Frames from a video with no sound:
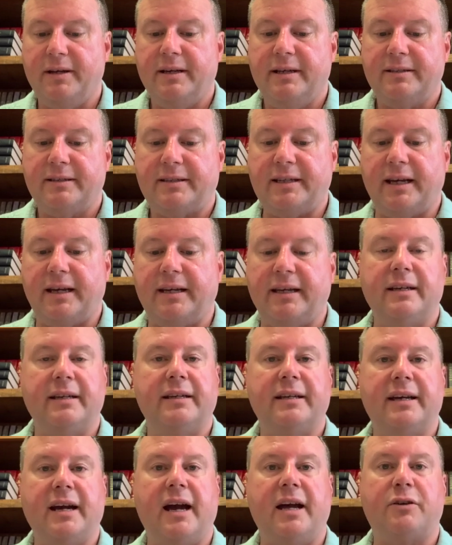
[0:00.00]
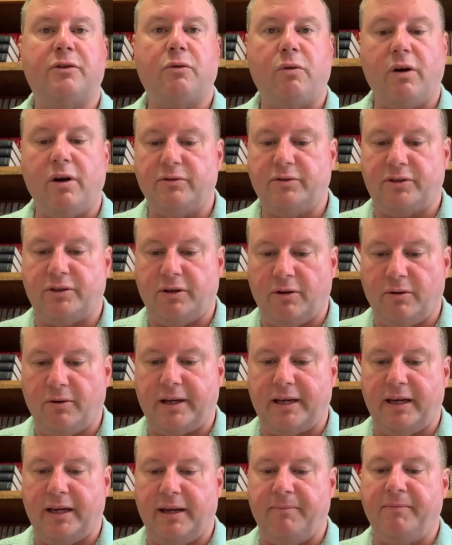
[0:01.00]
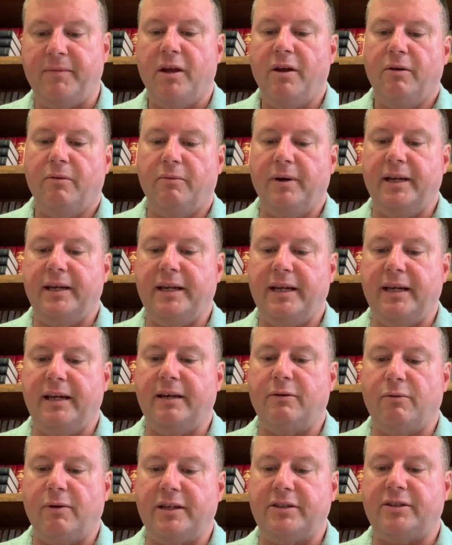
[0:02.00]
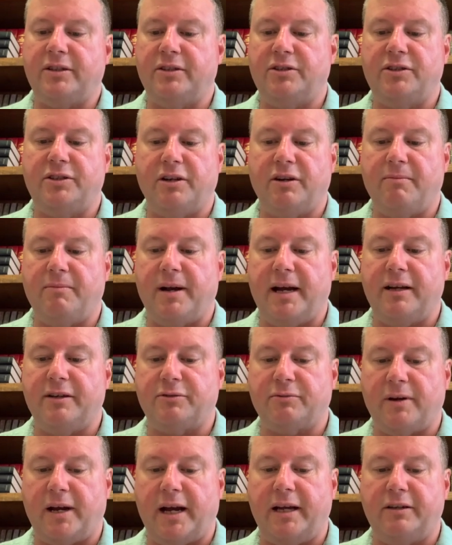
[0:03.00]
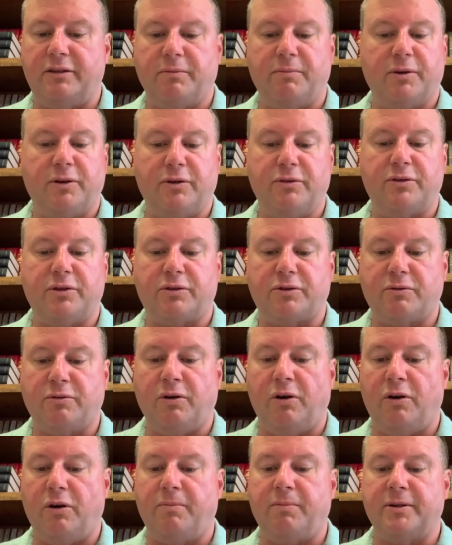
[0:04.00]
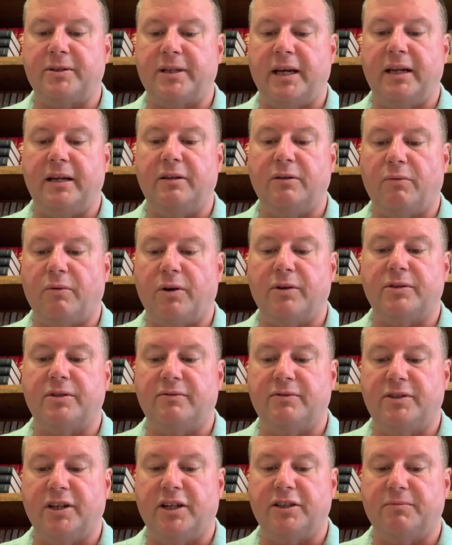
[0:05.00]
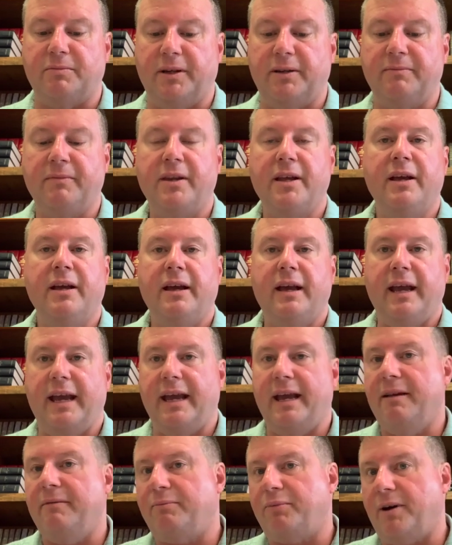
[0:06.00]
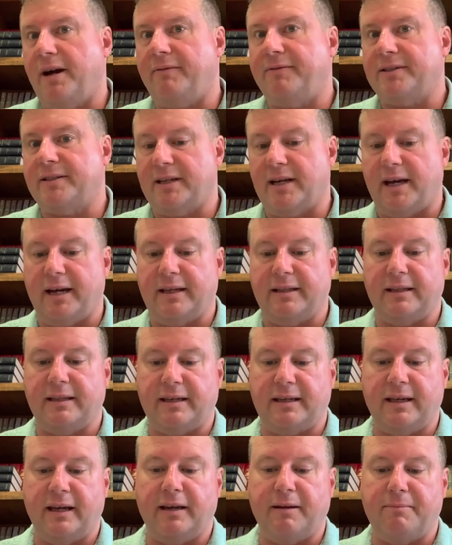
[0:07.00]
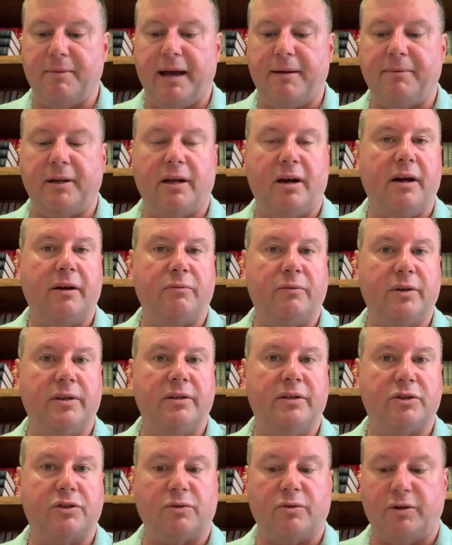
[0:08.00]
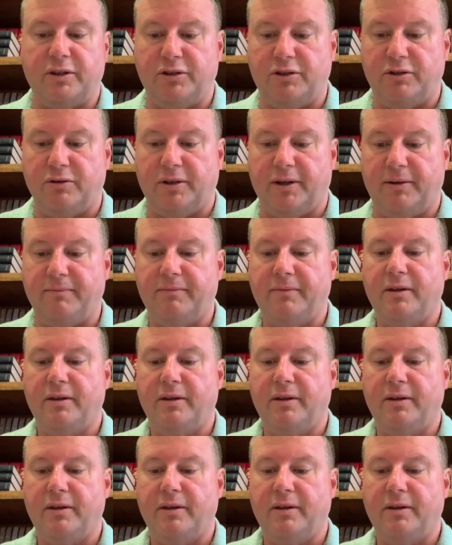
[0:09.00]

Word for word: Second, God quotes Jehoiakim when he questions Jeremiah's right to produce a scroll pertaining the words of judgment and prophesying that the king of Babylon would destroy Judah.